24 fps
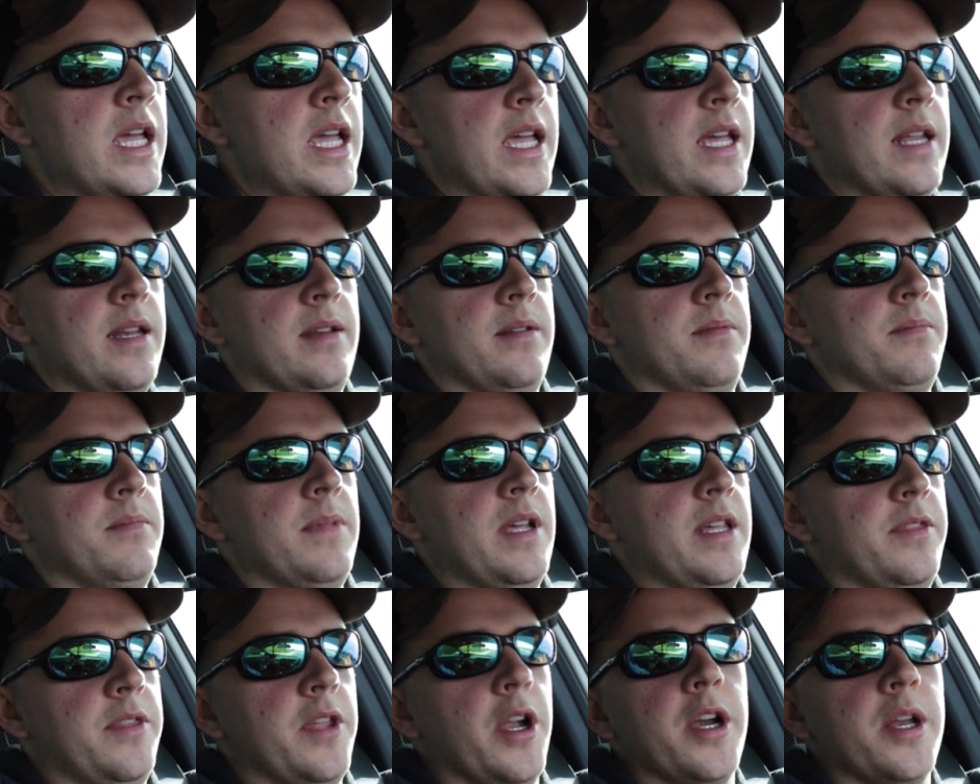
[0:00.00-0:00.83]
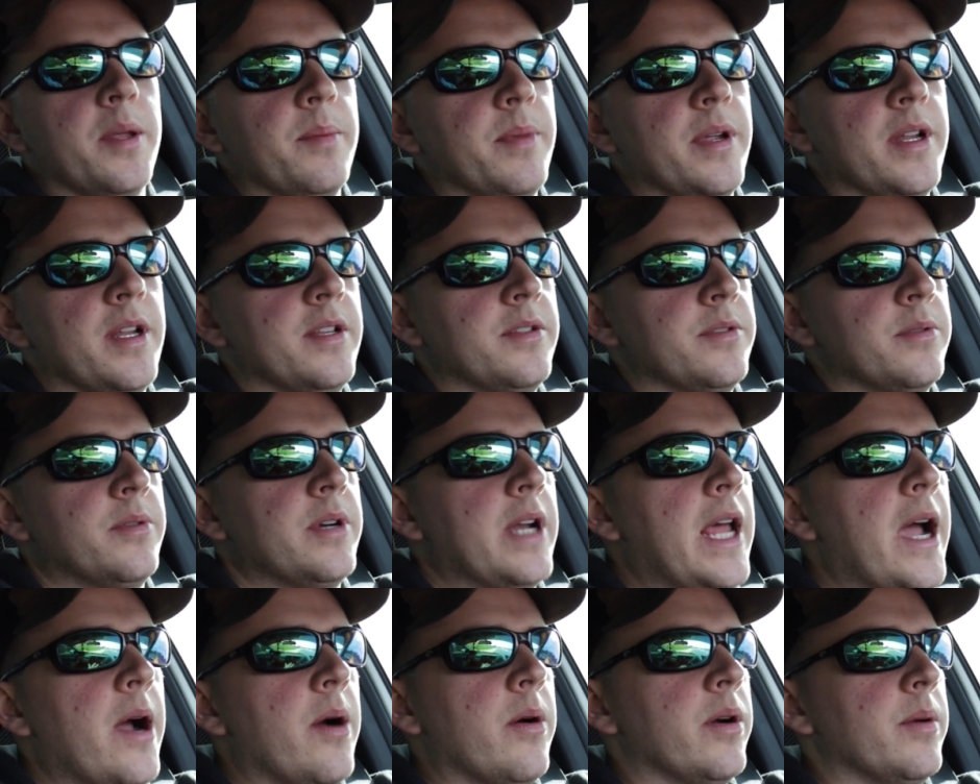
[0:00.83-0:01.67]
in 30 minutes or
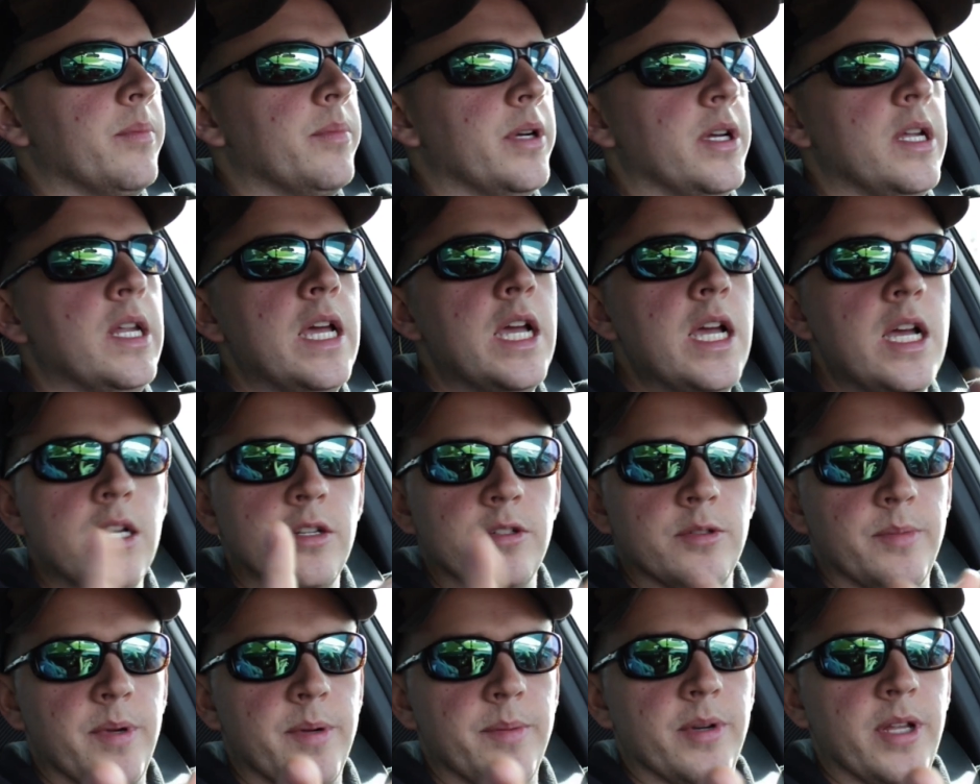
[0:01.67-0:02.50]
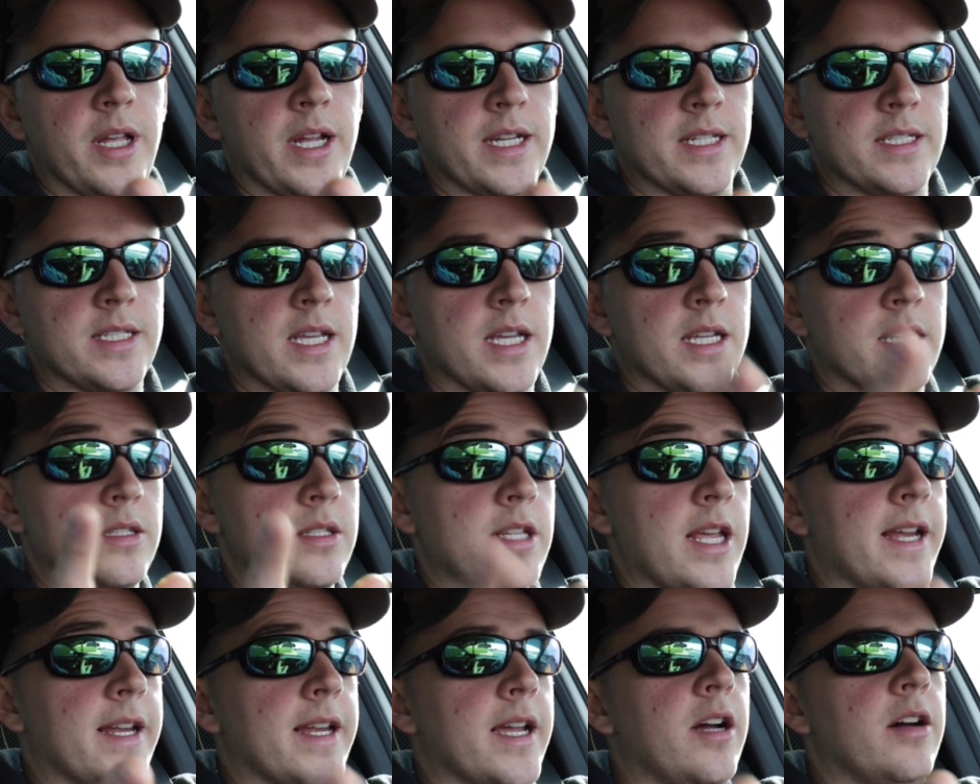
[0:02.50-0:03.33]
an hour. But just remember, like I said,
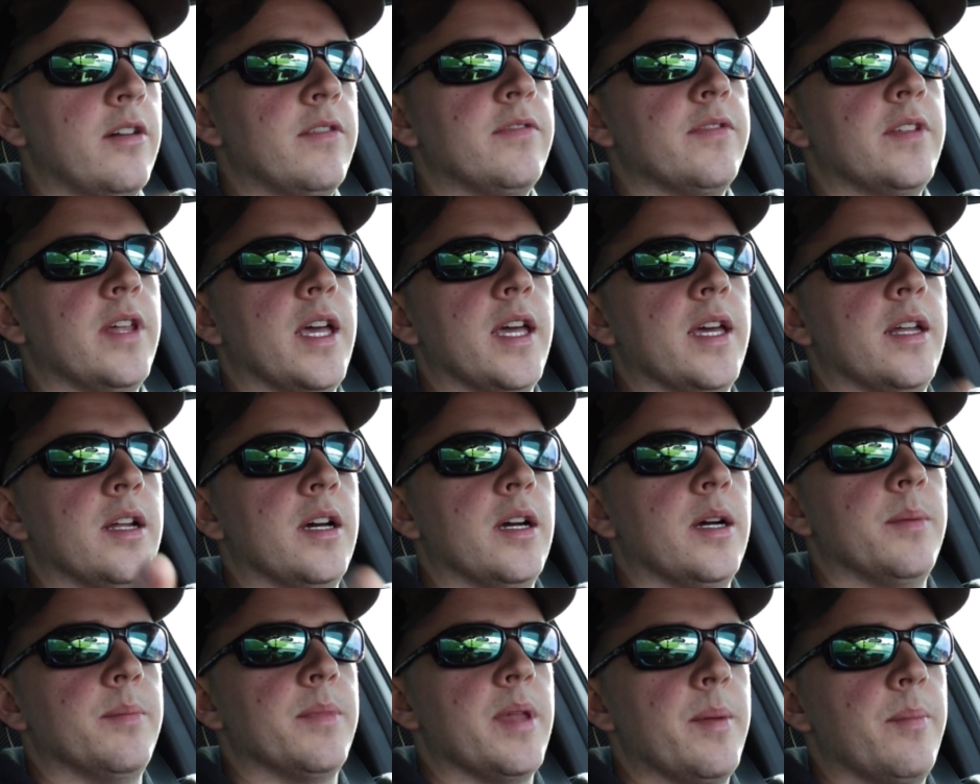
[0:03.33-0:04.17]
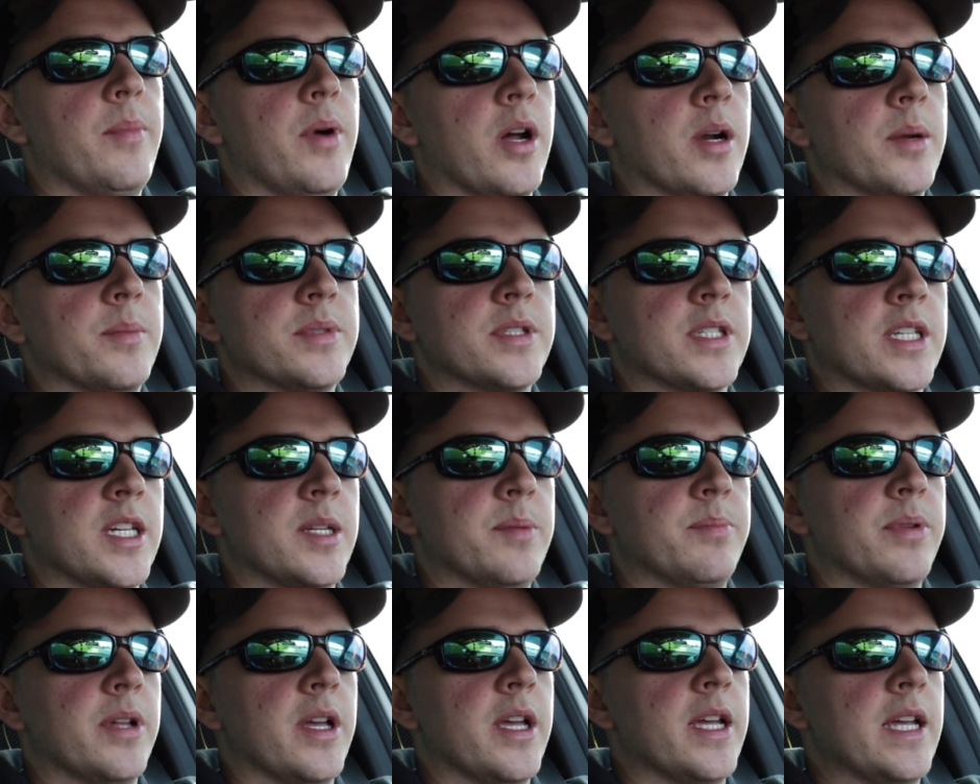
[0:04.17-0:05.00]
take off that bottom
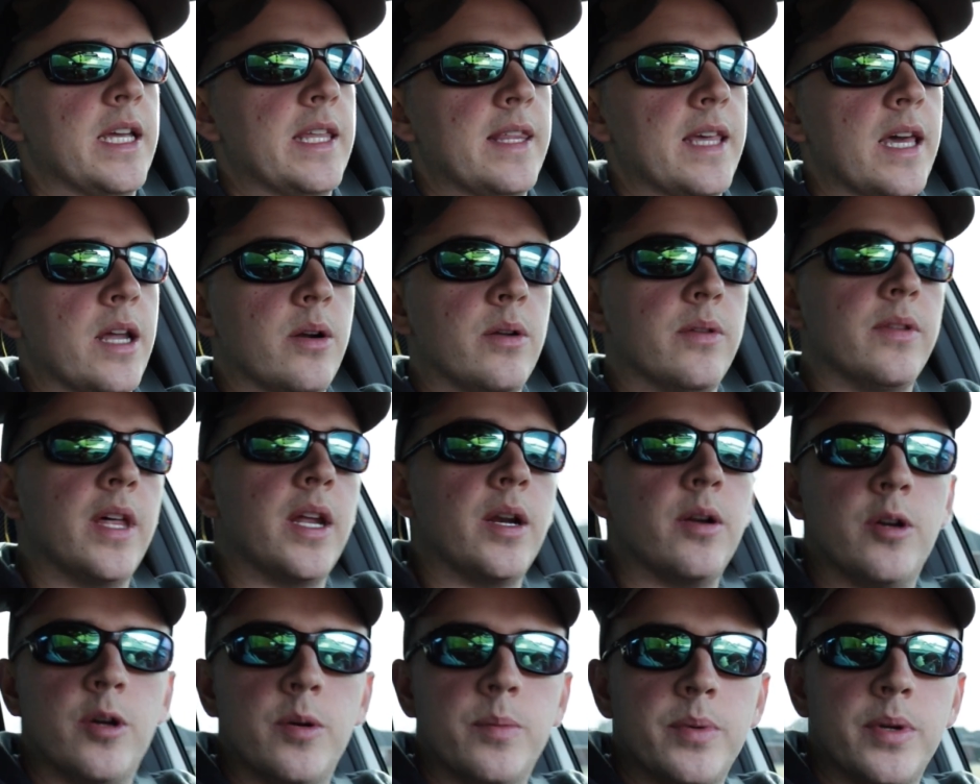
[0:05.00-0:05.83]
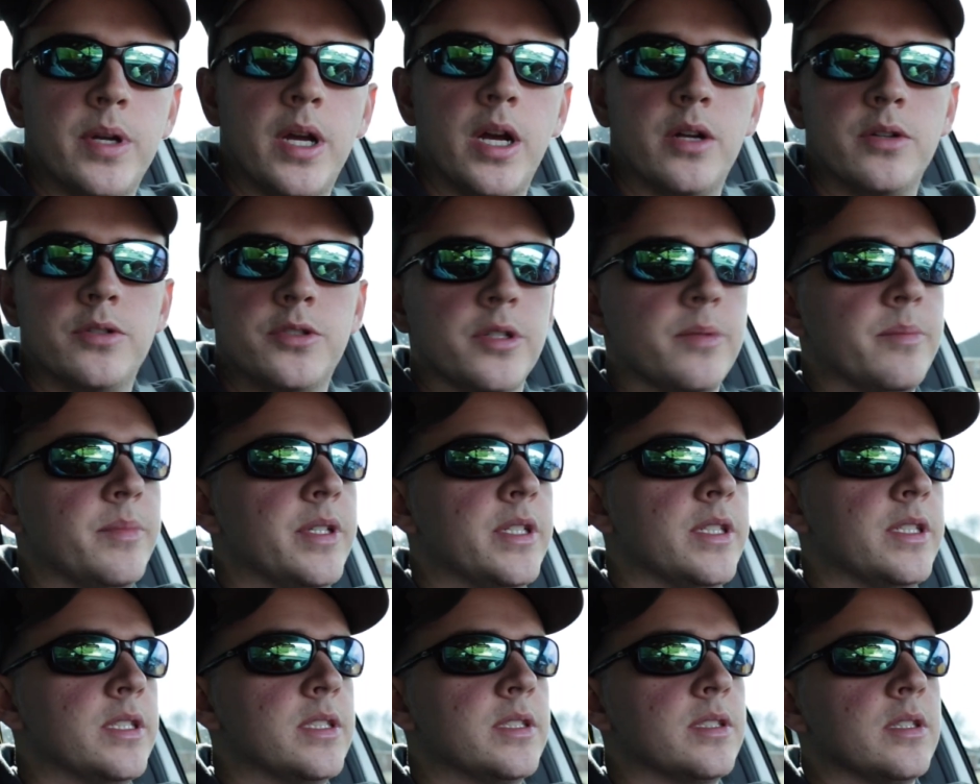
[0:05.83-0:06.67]
skid plate, and that'll help you out
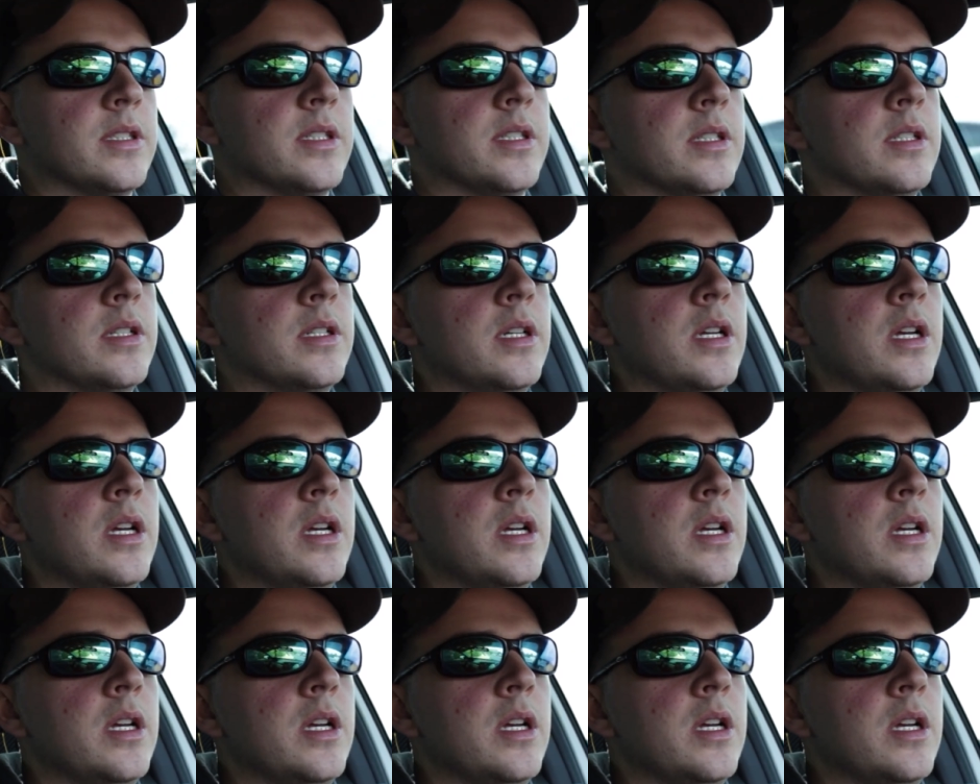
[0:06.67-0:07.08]
tremendously.